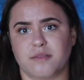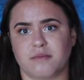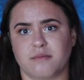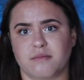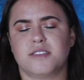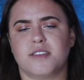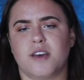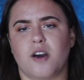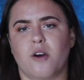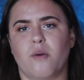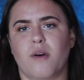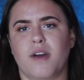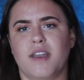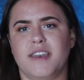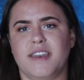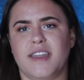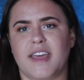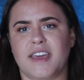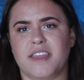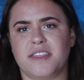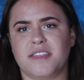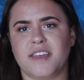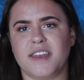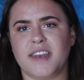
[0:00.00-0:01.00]
So
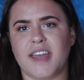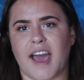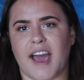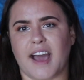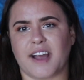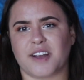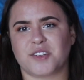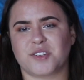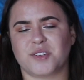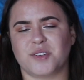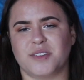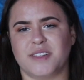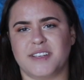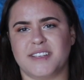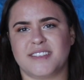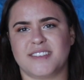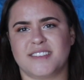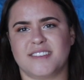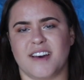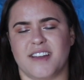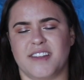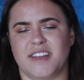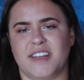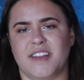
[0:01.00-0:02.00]
Nathan actually
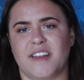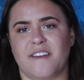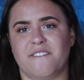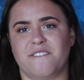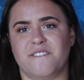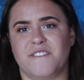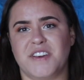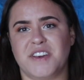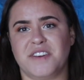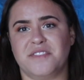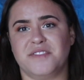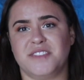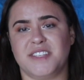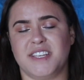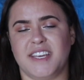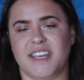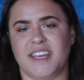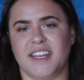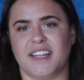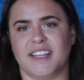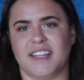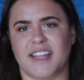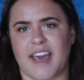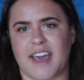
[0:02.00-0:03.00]
studied
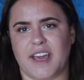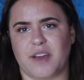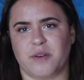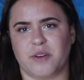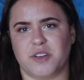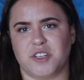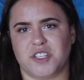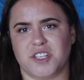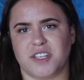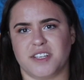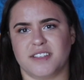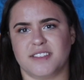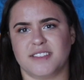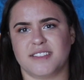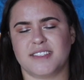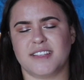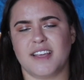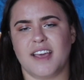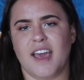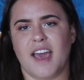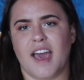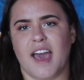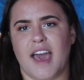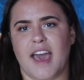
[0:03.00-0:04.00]
15 languages,
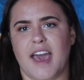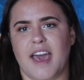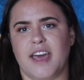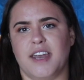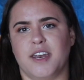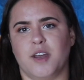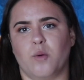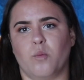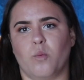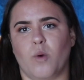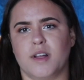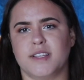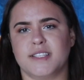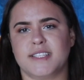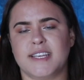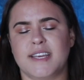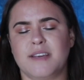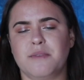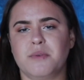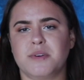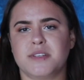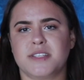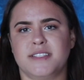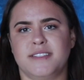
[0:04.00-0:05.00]
and once
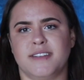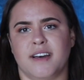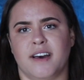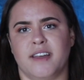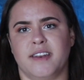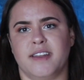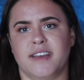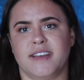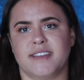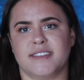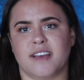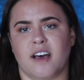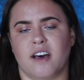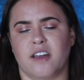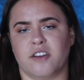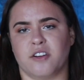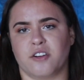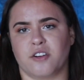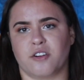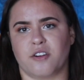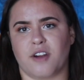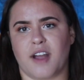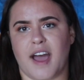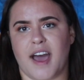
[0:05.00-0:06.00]
he was done his
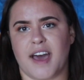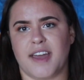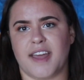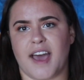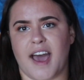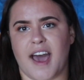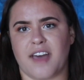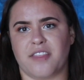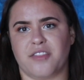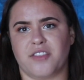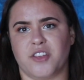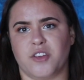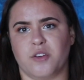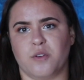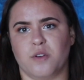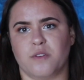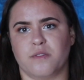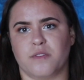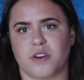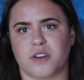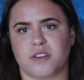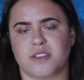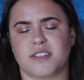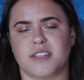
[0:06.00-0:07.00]
undergrad at the
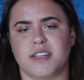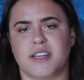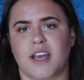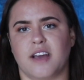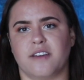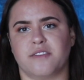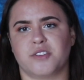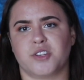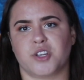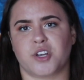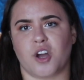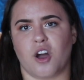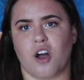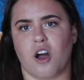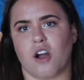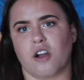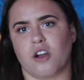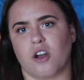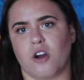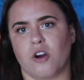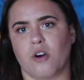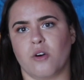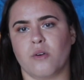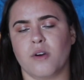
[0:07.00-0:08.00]
University of
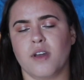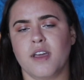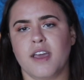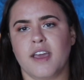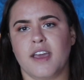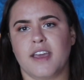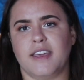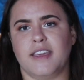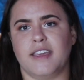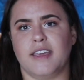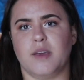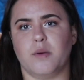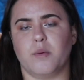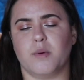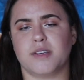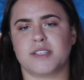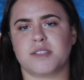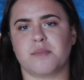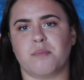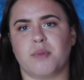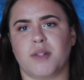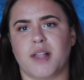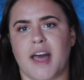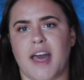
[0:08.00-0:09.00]
Chicago, he
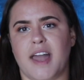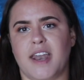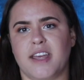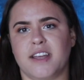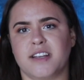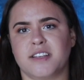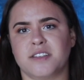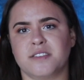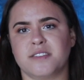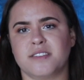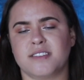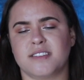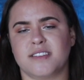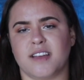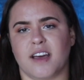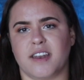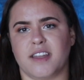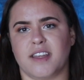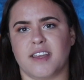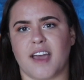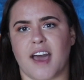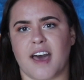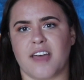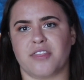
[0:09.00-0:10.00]
was planning to
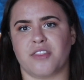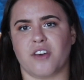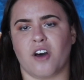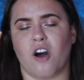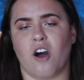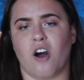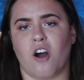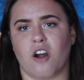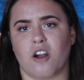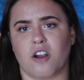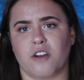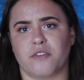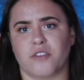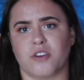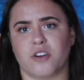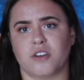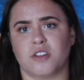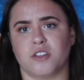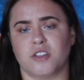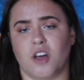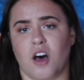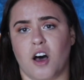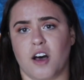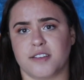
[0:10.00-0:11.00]
study at the
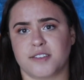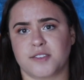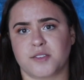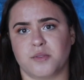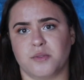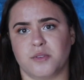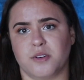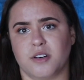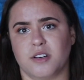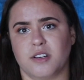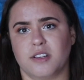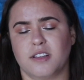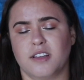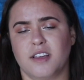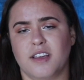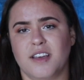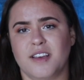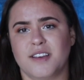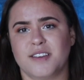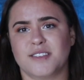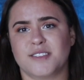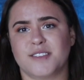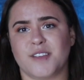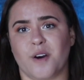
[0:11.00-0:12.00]
Harvard Law School.
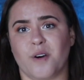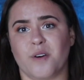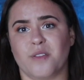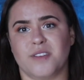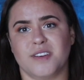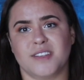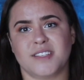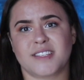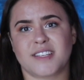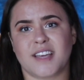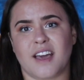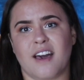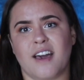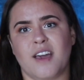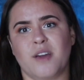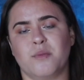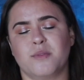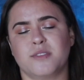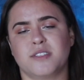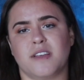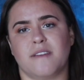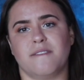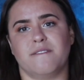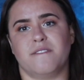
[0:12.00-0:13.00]
So this guy
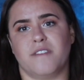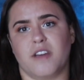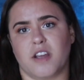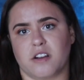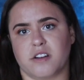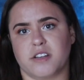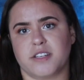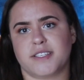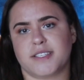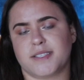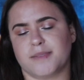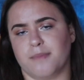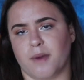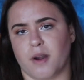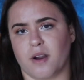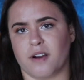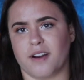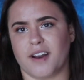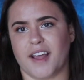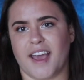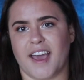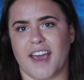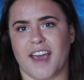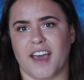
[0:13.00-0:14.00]
was very
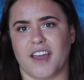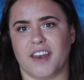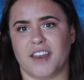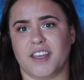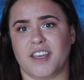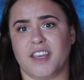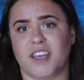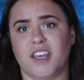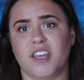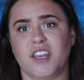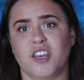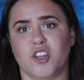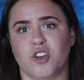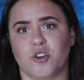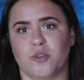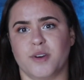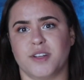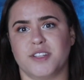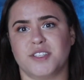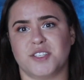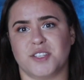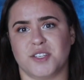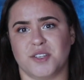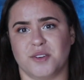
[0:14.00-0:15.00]
smart, and he knew
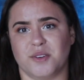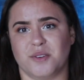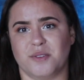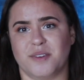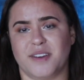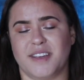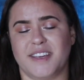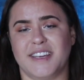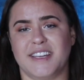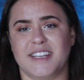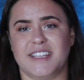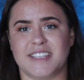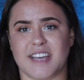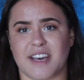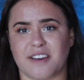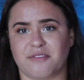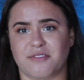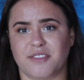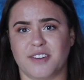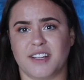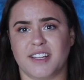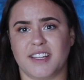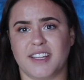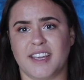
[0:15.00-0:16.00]
it too. He
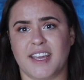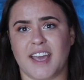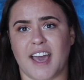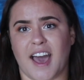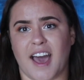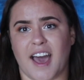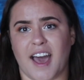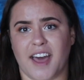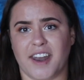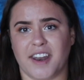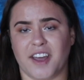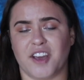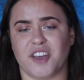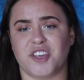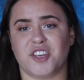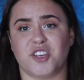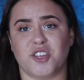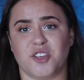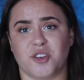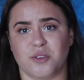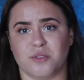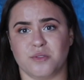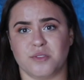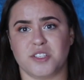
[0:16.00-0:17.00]
definitely had a
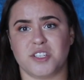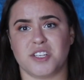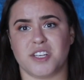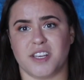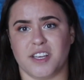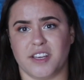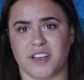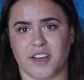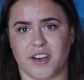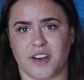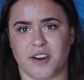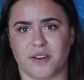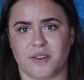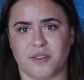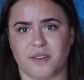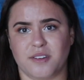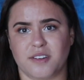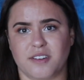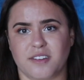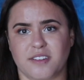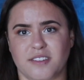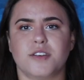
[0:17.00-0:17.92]
huge ego.